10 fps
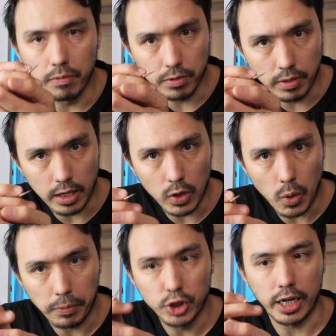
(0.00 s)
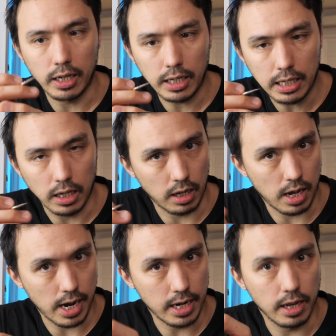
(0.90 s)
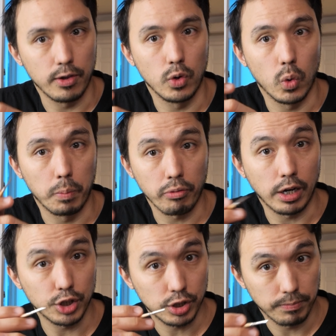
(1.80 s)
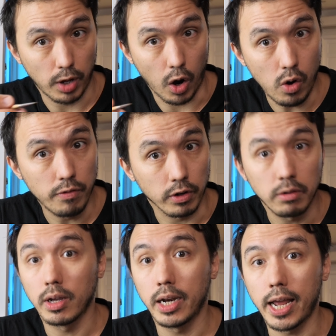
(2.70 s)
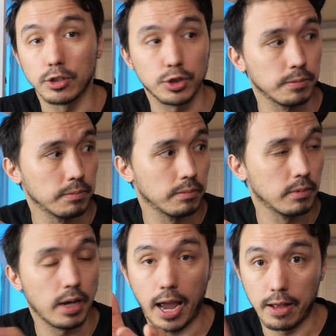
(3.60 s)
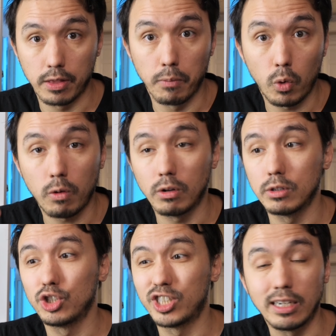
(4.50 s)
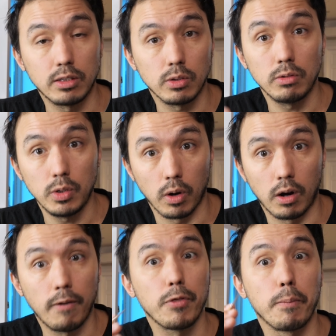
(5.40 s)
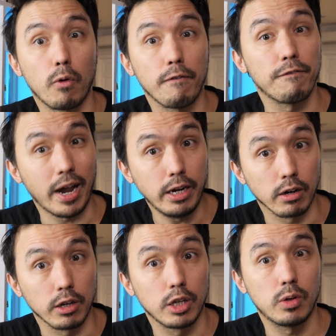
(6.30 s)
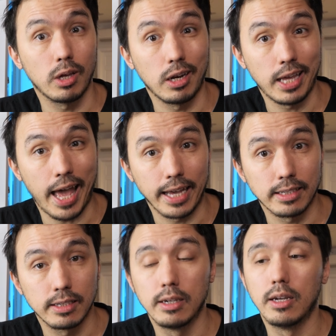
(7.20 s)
then you gently glide your brush over an edge. And the more gentle you are, the more finer you can get